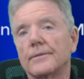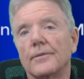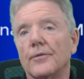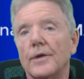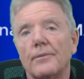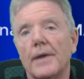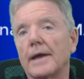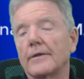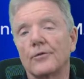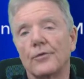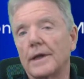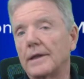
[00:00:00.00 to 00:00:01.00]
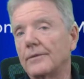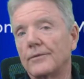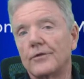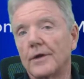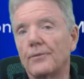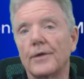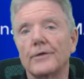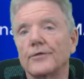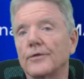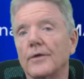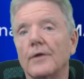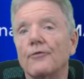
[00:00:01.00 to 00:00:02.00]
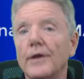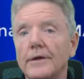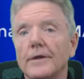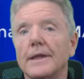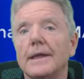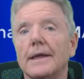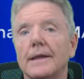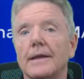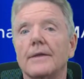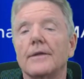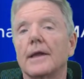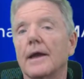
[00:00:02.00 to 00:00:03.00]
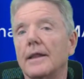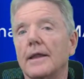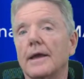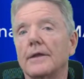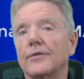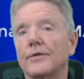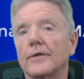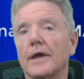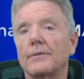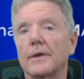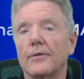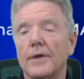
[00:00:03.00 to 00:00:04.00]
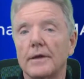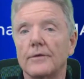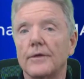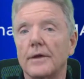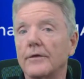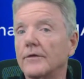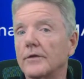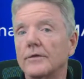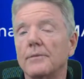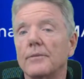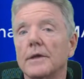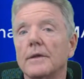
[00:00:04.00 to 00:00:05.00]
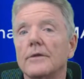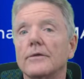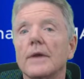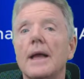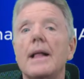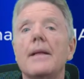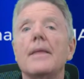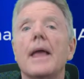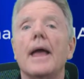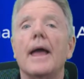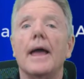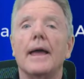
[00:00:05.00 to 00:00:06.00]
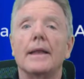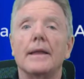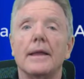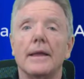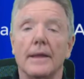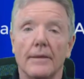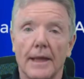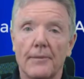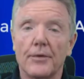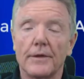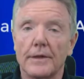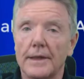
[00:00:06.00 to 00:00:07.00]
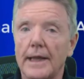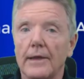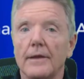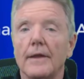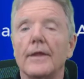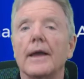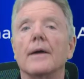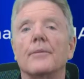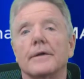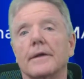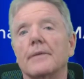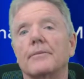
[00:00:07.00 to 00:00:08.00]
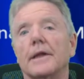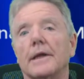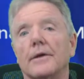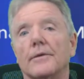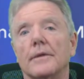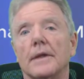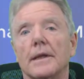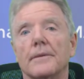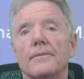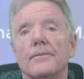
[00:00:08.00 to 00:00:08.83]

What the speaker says: went back to what Jim Russell originally did in the guidelines for seismic retrofit of existing buildings. And they put the nailing in the upper top plate only.